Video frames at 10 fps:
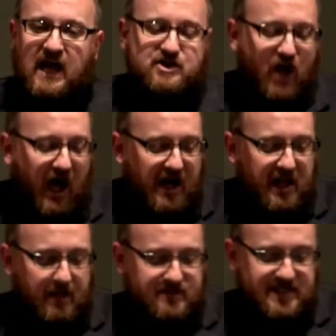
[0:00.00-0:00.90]
And
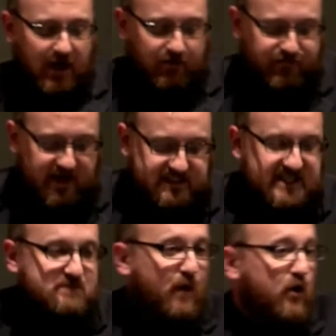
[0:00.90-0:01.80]
John himself
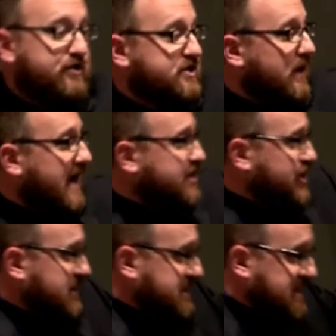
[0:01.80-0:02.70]
faces both
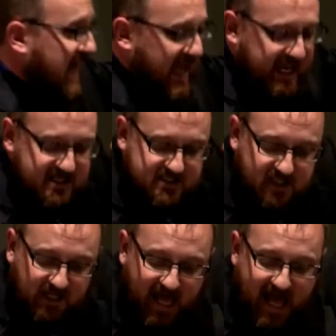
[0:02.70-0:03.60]
directions.
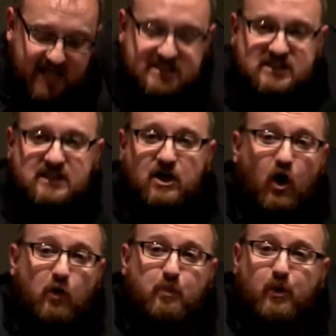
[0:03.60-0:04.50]
He's the last of the
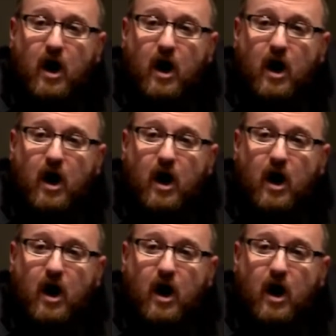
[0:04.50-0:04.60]
old